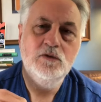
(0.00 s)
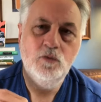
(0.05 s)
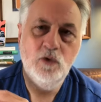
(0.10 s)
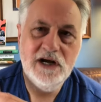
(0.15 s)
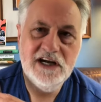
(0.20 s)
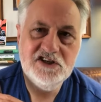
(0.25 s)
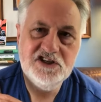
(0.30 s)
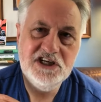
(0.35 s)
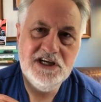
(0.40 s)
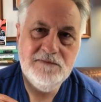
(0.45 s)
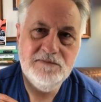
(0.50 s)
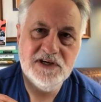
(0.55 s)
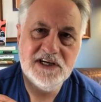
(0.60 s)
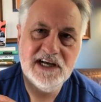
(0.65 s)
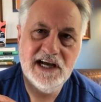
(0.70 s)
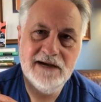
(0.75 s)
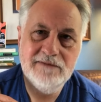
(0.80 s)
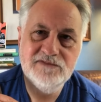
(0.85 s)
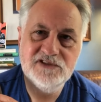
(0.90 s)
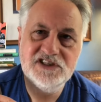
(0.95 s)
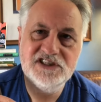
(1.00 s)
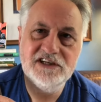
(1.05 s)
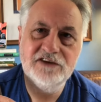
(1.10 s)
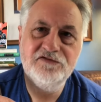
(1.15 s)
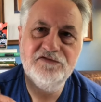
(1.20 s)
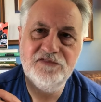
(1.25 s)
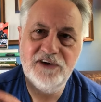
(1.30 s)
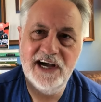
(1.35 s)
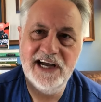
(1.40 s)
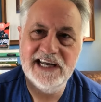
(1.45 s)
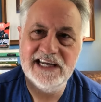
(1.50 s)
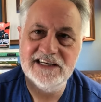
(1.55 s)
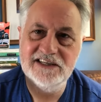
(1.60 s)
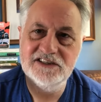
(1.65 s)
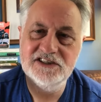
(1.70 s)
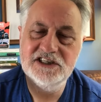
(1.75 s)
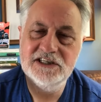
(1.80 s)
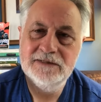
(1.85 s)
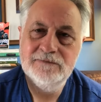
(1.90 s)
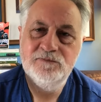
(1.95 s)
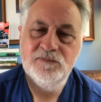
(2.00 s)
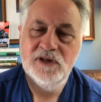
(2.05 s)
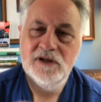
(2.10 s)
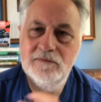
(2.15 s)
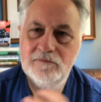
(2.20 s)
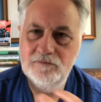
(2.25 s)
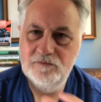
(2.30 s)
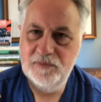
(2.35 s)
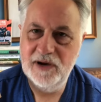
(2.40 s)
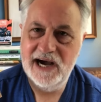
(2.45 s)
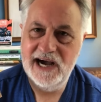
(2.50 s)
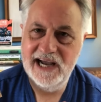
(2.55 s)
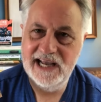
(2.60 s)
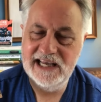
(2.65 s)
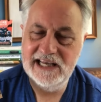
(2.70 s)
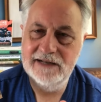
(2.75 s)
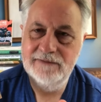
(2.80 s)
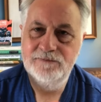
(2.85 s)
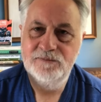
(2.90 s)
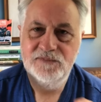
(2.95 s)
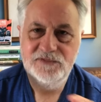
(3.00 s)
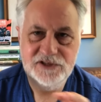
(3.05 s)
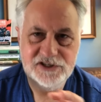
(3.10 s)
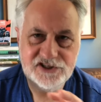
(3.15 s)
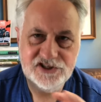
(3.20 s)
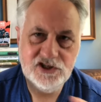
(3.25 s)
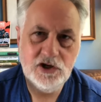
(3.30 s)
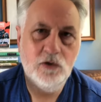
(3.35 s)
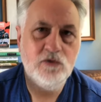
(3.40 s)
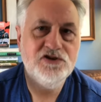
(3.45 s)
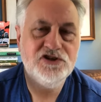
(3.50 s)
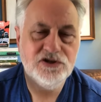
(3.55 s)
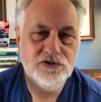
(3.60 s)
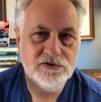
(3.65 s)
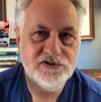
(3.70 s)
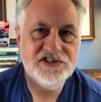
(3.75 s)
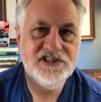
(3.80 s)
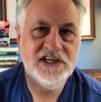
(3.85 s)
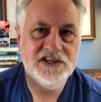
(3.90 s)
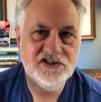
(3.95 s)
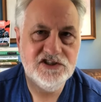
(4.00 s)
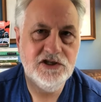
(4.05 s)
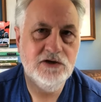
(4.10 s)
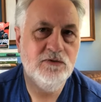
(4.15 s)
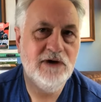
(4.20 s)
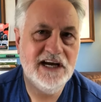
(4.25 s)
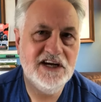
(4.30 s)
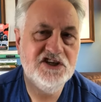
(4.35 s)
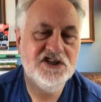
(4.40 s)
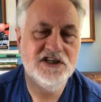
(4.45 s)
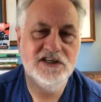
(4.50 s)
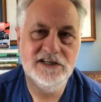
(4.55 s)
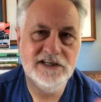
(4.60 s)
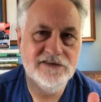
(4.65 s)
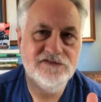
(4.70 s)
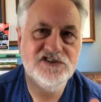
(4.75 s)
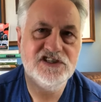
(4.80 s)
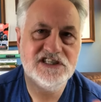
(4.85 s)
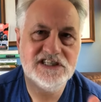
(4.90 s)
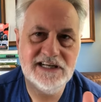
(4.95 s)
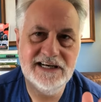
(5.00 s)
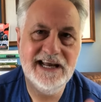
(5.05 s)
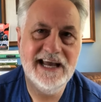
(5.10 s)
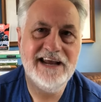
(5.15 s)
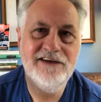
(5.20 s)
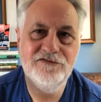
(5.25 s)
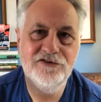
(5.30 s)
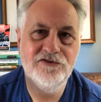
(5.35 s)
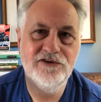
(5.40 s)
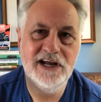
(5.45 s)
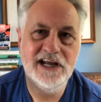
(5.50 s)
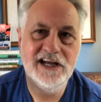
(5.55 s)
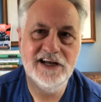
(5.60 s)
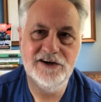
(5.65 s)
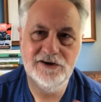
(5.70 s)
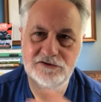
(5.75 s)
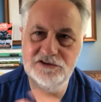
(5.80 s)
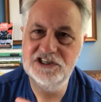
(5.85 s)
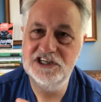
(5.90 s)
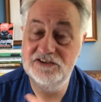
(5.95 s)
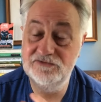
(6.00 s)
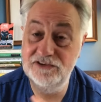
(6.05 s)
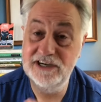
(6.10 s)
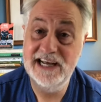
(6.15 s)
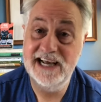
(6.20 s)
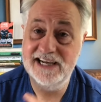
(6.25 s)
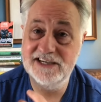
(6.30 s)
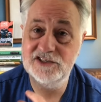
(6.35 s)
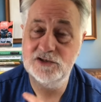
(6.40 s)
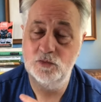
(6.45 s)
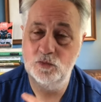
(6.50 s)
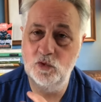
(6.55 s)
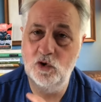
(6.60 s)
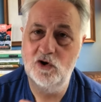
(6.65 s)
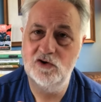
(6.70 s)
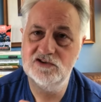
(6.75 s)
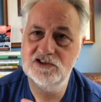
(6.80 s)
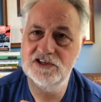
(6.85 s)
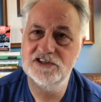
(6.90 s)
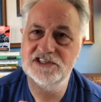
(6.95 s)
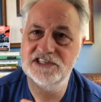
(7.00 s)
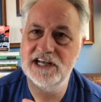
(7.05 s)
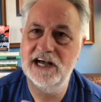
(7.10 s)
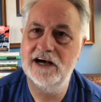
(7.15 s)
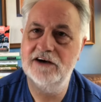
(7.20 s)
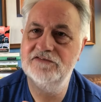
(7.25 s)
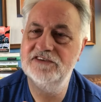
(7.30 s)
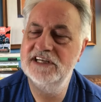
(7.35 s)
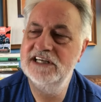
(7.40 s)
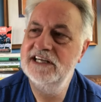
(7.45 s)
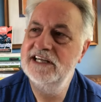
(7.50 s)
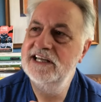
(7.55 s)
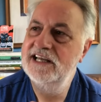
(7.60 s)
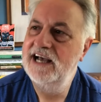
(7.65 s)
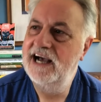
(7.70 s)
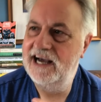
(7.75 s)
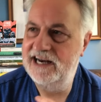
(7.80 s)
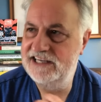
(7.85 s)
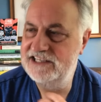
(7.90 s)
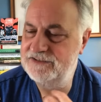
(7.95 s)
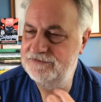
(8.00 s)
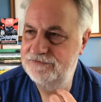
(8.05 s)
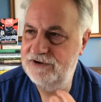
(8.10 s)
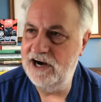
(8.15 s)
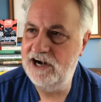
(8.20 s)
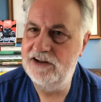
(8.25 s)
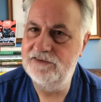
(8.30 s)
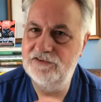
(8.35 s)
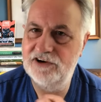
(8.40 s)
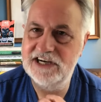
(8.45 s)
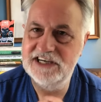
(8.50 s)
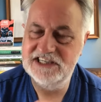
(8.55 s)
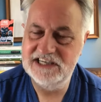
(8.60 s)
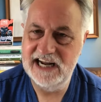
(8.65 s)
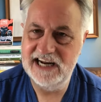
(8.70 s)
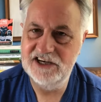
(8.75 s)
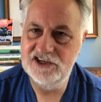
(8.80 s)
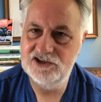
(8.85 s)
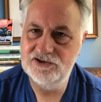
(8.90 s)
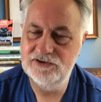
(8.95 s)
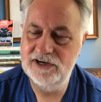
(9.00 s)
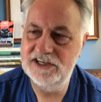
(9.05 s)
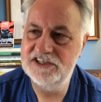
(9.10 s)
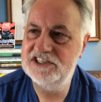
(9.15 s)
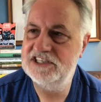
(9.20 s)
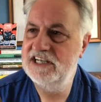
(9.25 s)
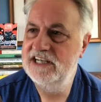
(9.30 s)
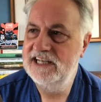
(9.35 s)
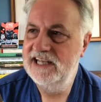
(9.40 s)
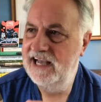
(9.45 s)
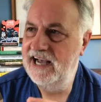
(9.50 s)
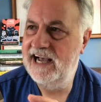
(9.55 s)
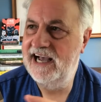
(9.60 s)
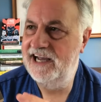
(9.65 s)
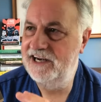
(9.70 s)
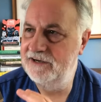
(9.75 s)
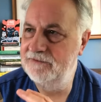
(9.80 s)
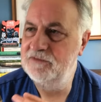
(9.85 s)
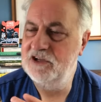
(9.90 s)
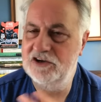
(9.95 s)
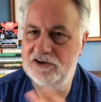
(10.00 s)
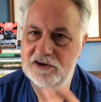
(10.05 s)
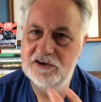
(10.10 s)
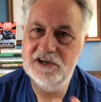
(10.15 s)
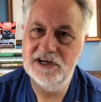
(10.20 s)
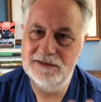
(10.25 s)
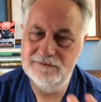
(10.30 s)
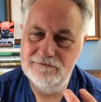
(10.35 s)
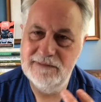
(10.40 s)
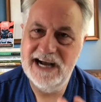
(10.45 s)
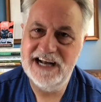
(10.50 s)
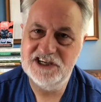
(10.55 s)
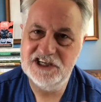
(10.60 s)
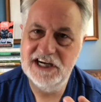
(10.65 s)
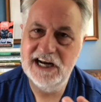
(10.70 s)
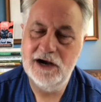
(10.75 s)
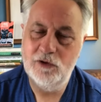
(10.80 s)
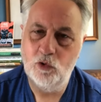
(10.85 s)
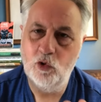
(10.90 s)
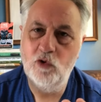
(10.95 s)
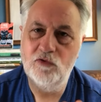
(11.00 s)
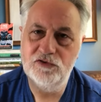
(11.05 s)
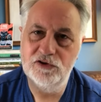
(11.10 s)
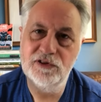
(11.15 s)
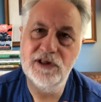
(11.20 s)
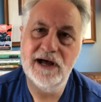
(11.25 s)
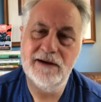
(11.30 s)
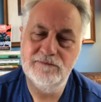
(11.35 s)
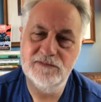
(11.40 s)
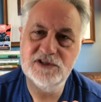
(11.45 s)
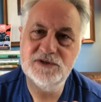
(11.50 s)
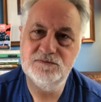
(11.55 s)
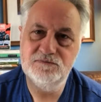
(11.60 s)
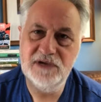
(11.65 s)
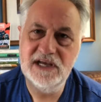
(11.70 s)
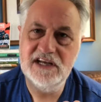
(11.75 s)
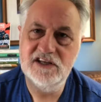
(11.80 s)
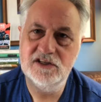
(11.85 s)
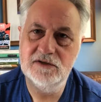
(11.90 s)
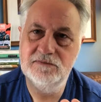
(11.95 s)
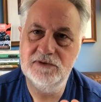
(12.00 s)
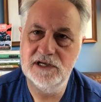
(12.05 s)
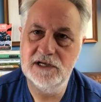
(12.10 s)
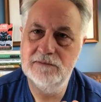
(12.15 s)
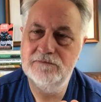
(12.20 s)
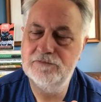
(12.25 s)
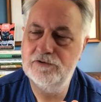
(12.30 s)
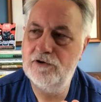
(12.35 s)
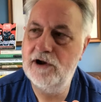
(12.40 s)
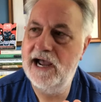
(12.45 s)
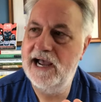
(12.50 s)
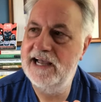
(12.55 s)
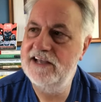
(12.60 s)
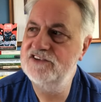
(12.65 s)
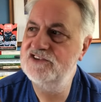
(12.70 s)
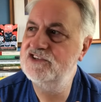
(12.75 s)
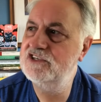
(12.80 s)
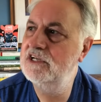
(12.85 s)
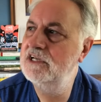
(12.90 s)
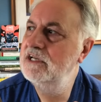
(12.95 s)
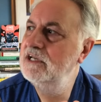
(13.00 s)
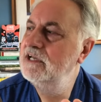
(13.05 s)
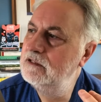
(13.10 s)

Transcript: where she becomes defined by the social situation of slavery. You know, she really has to watch herself and it's very, very dangerous. And, you know, you can imagine how awful that must be to be oppressed.